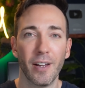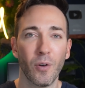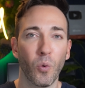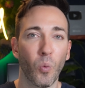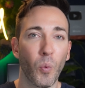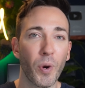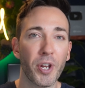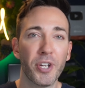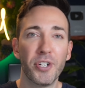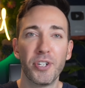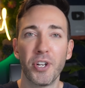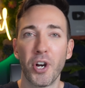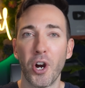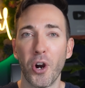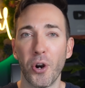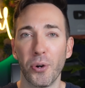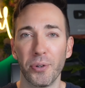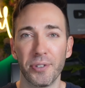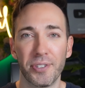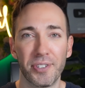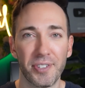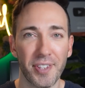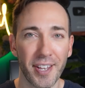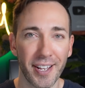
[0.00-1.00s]

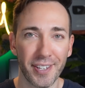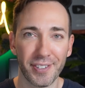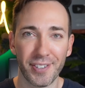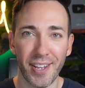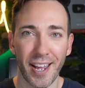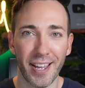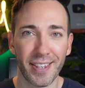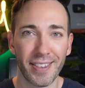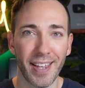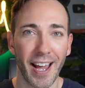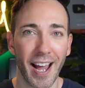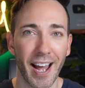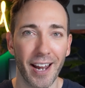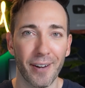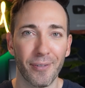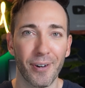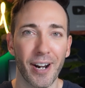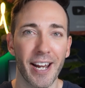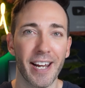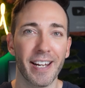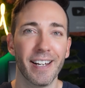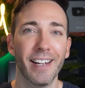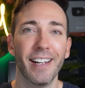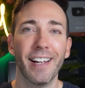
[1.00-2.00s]
windows, things like that,
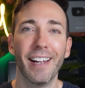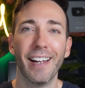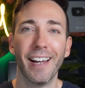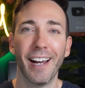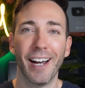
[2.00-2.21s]
right?